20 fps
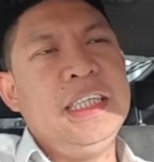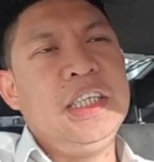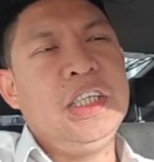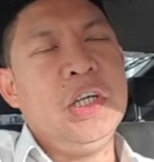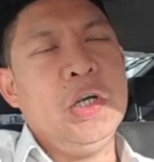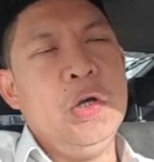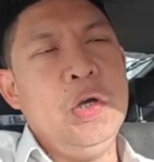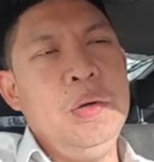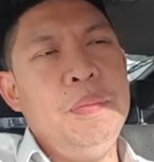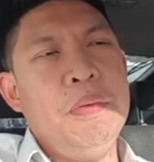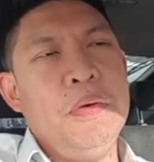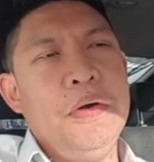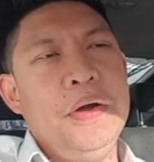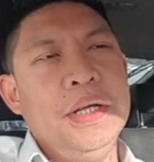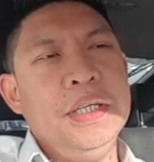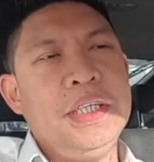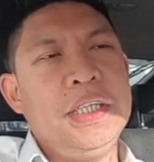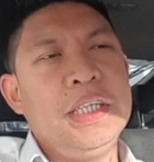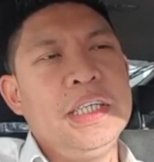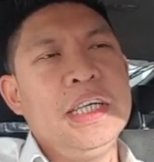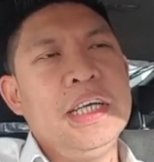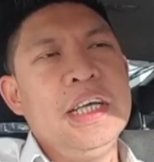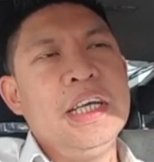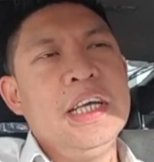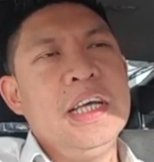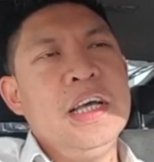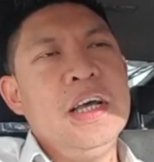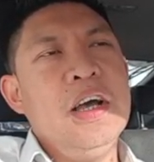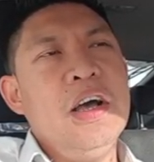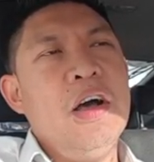to Uber is,
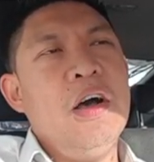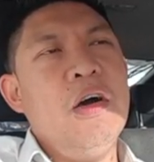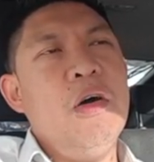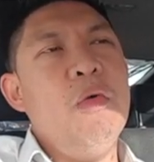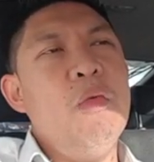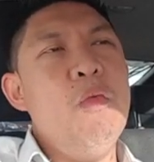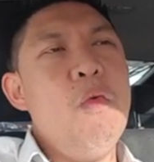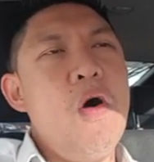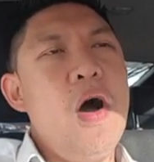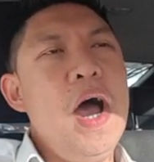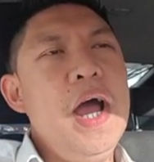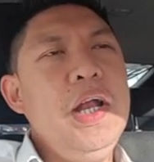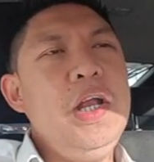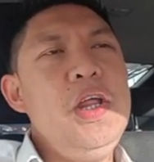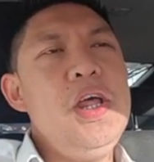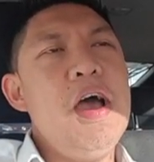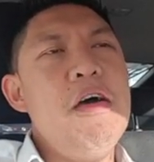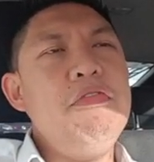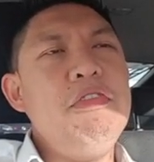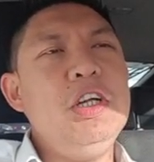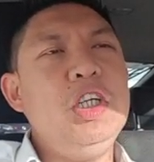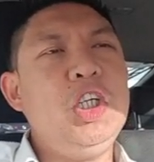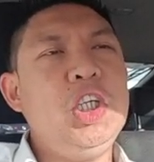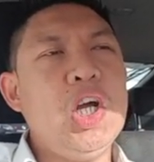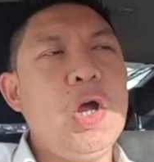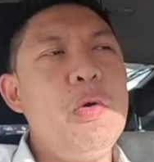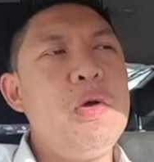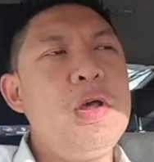why do you have to show